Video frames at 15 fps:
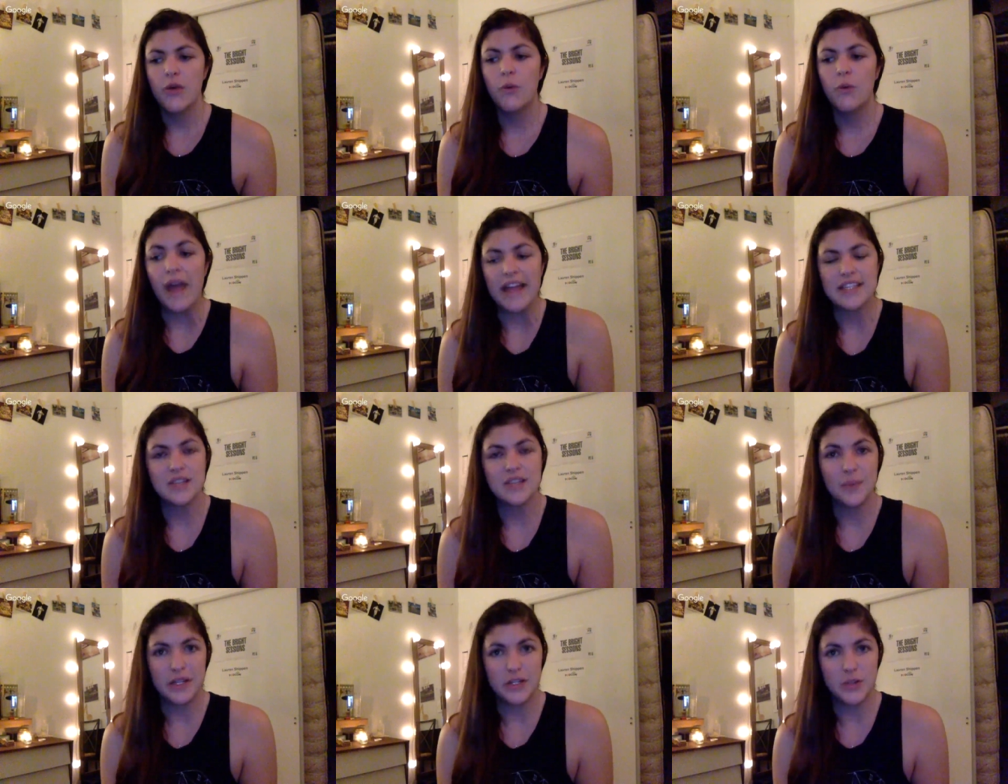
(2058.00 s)
the
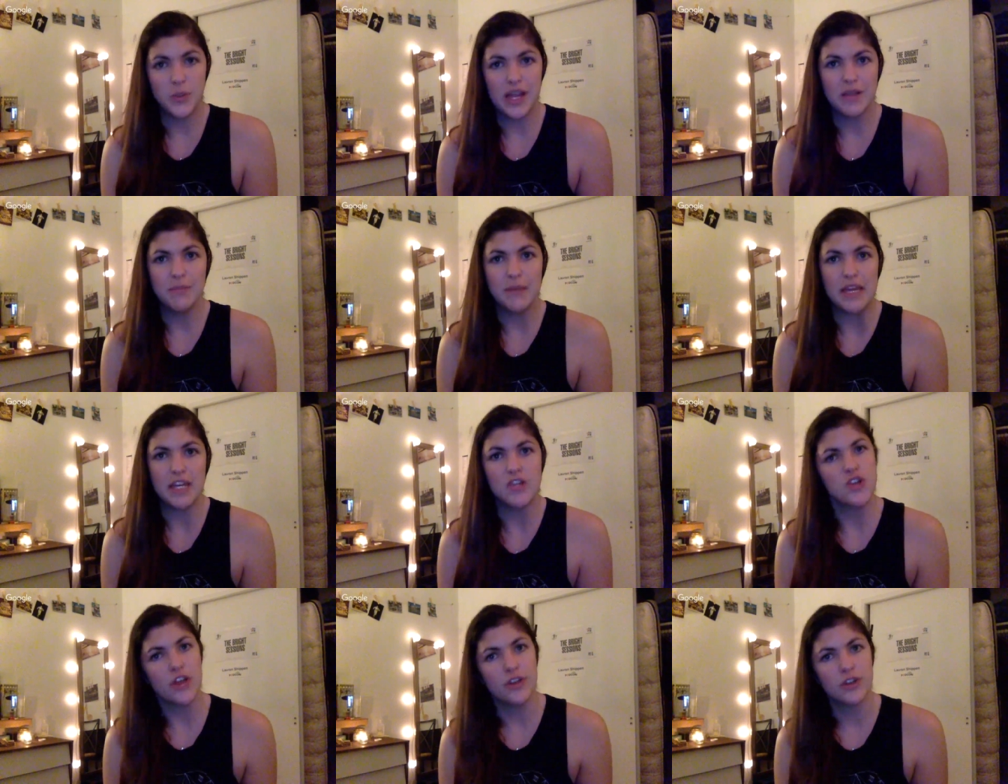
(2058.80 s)
ways in which we can
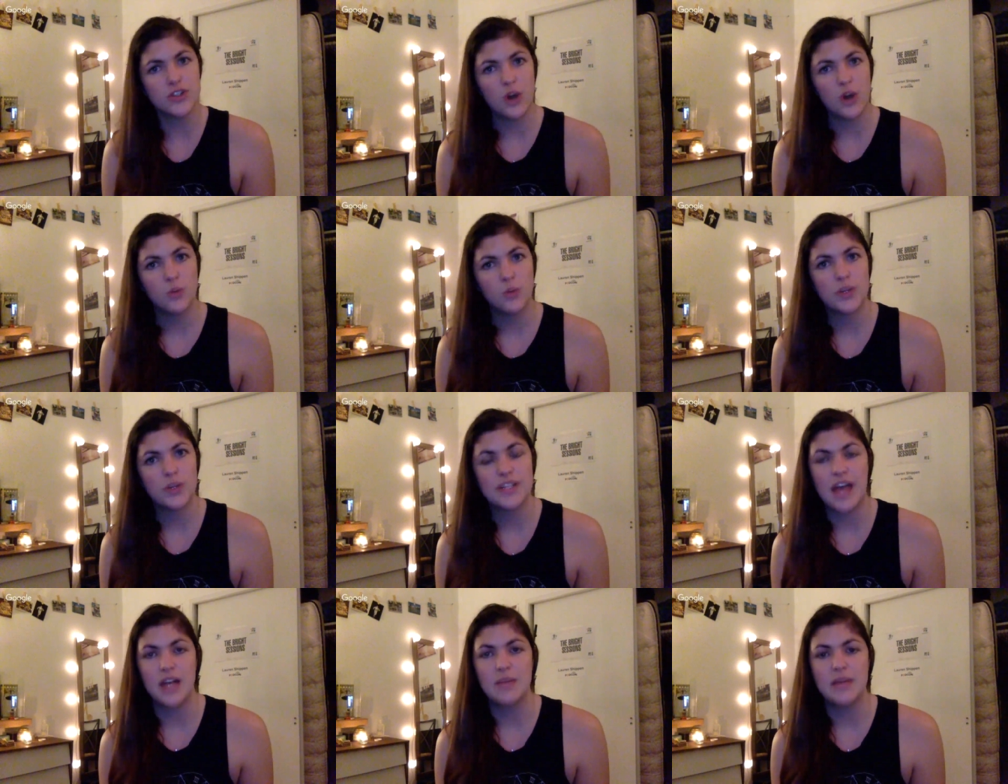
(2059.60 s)
be each other's own
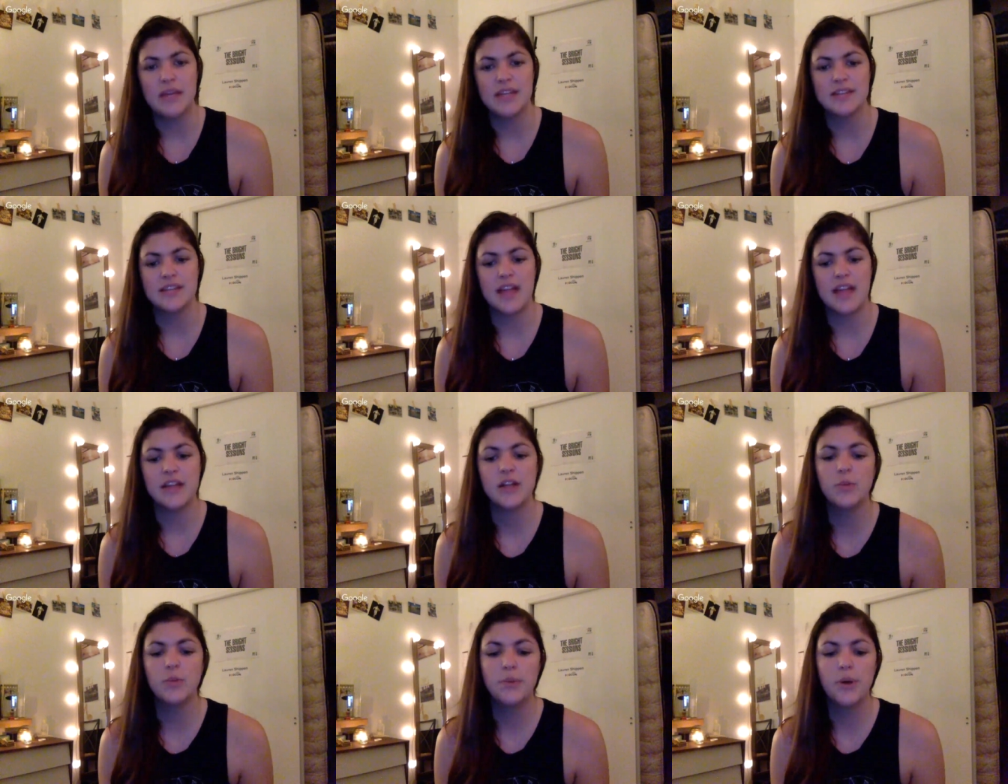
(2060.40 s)
worst enemies, and
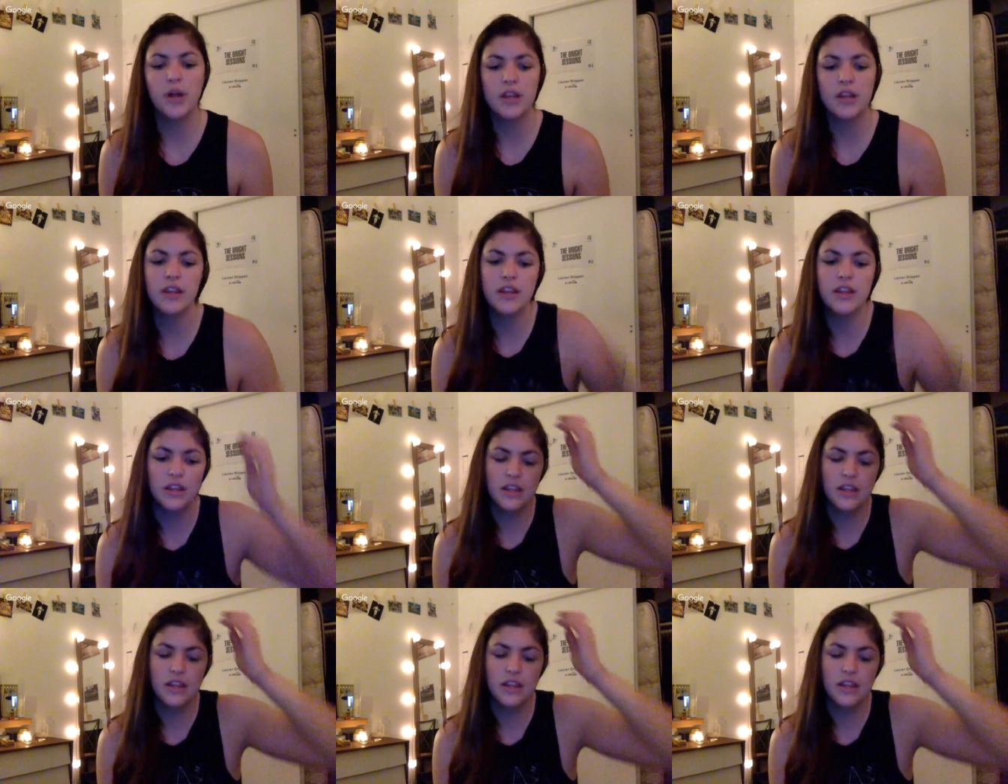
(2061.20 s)
he'll put